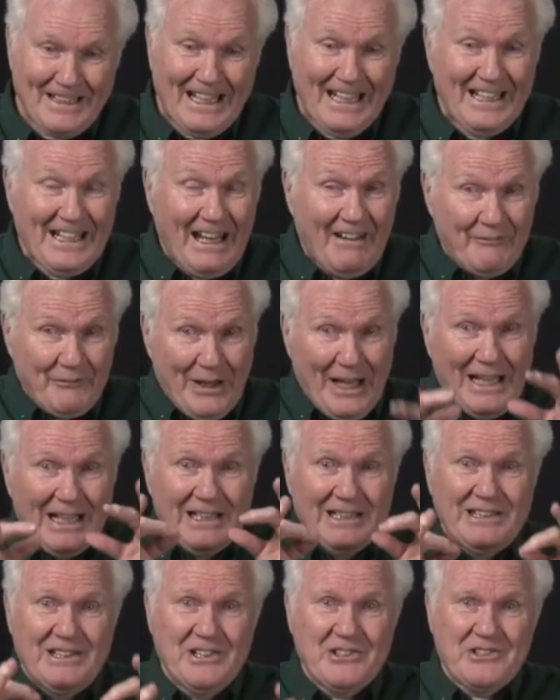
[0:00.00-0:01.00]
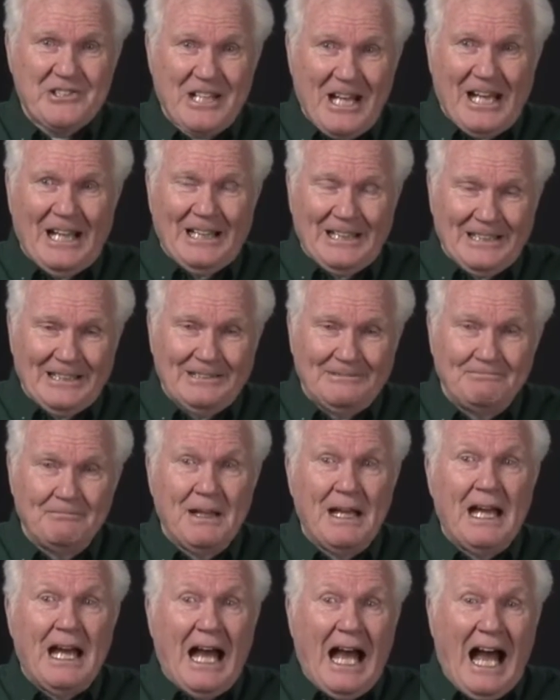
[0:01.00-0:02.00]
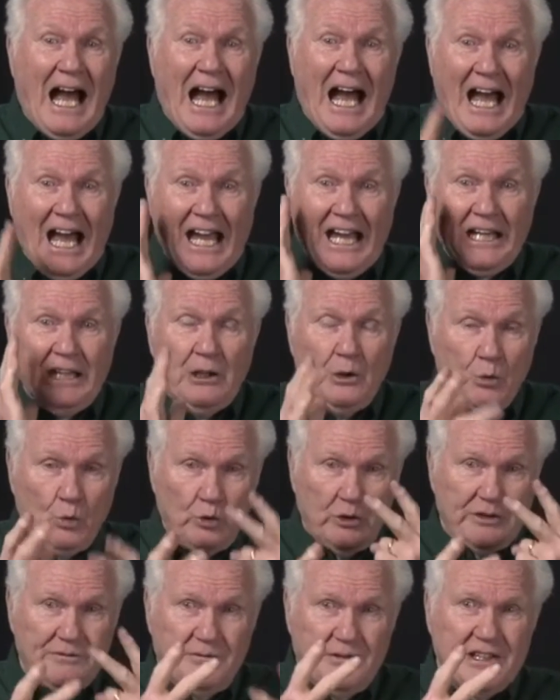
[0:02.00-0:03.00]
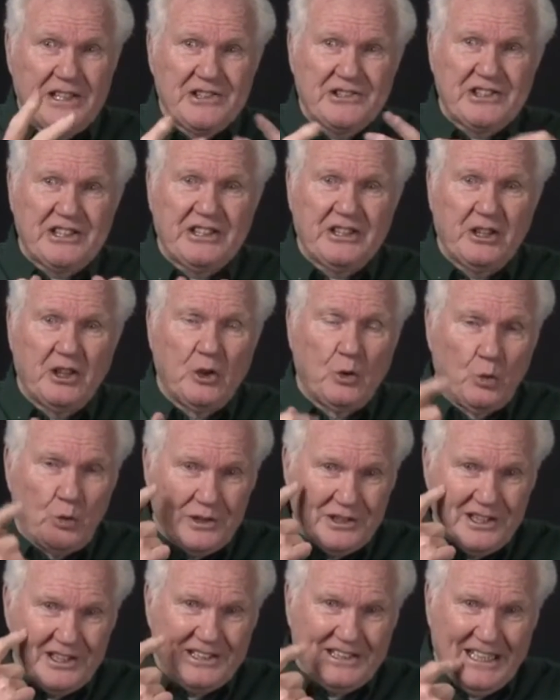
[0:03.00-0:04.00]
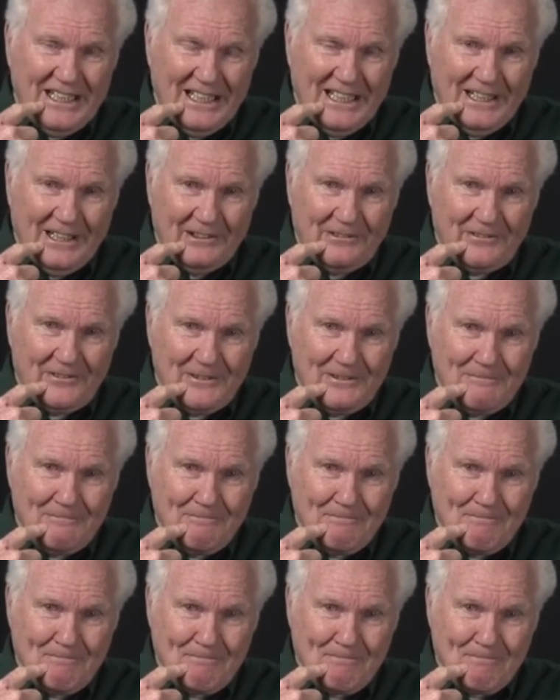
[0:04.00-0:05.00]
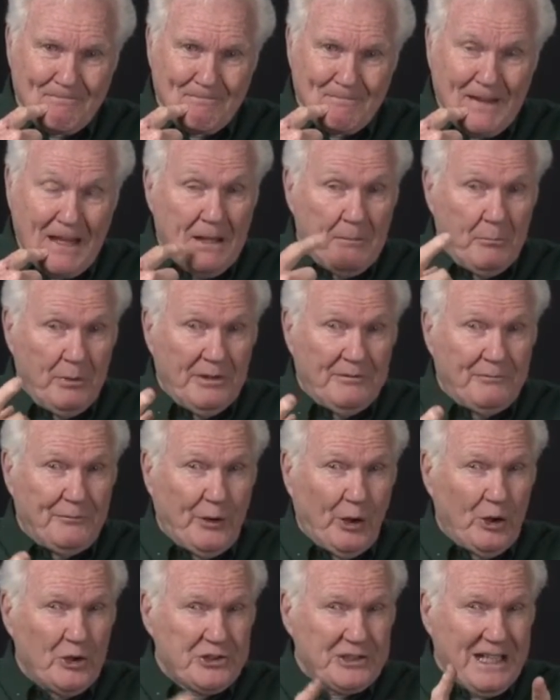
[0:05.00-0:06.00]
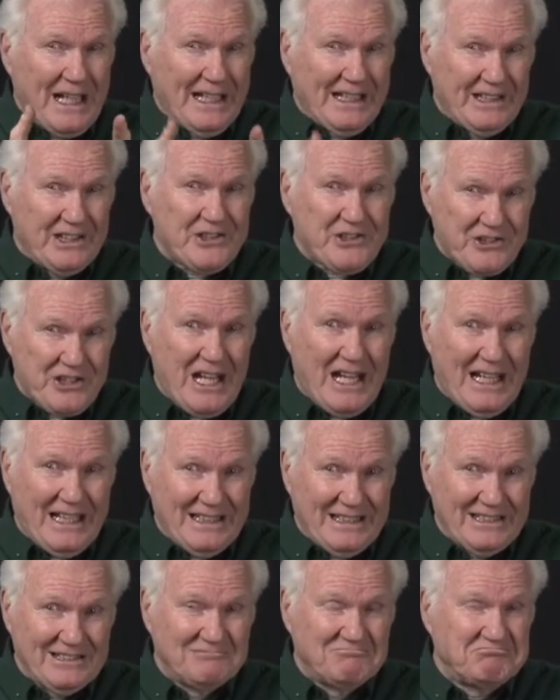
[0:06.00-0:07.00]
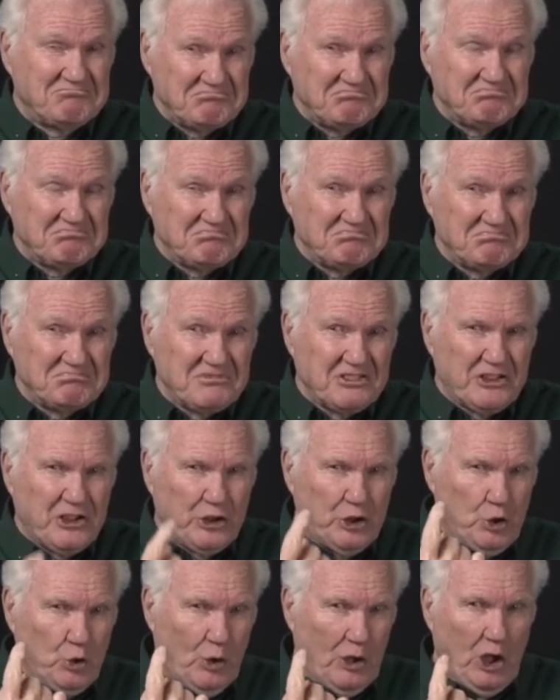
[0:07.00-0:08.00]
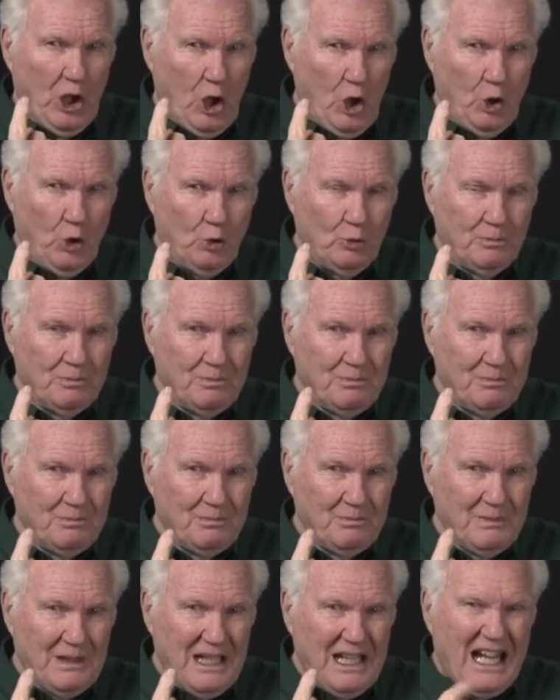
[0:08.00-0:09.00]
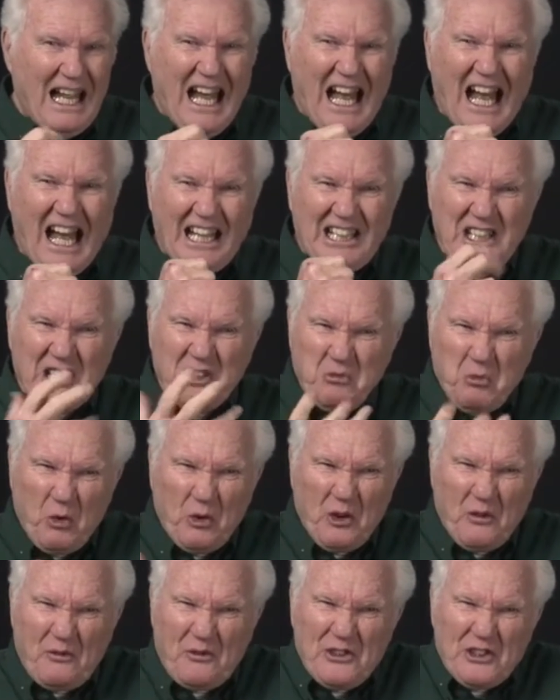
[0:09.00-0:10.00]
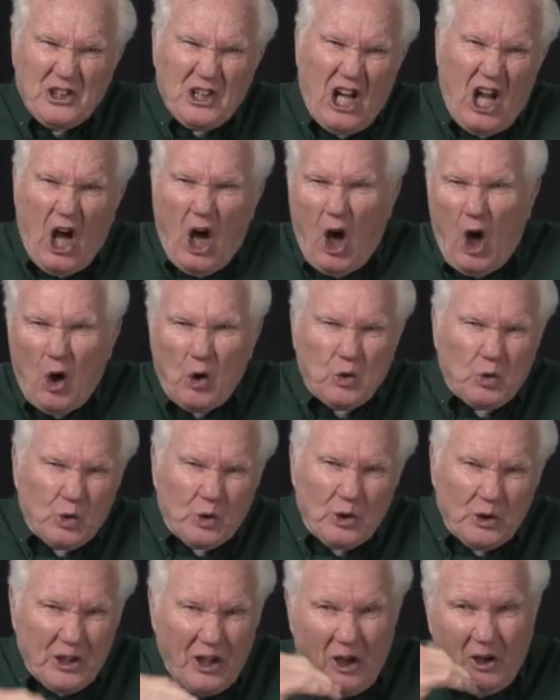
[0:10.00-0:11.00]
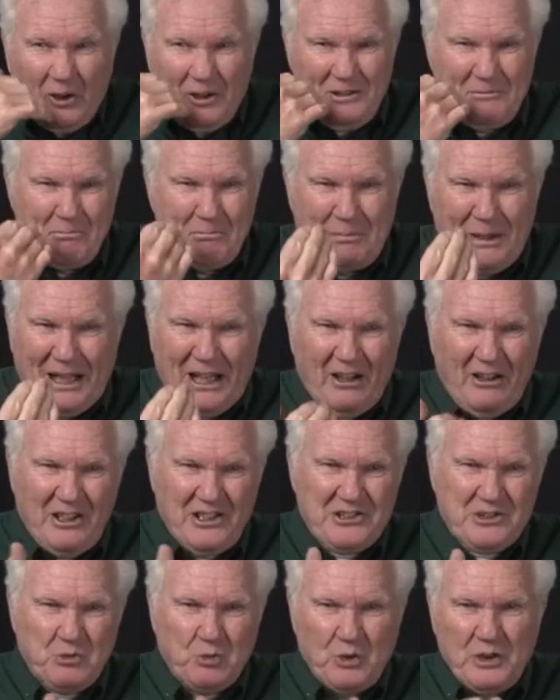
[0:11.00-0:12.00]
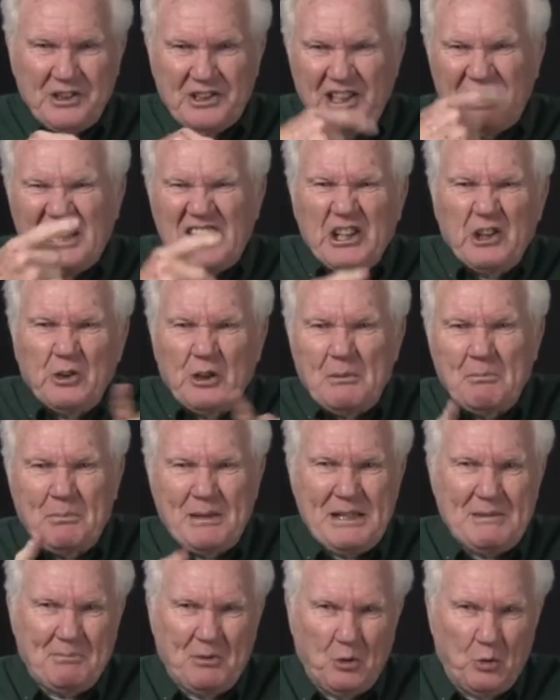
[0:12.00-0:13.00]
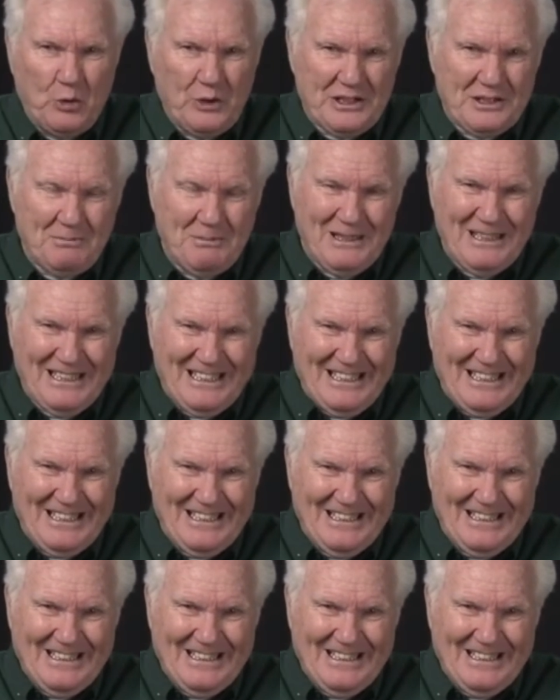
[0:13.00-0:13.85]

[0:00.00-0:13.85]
And I finally decided I would visit with the deaf. But first, I decided to do a loan. I didn't want to feel awkward or embarrassed with hearing people with me.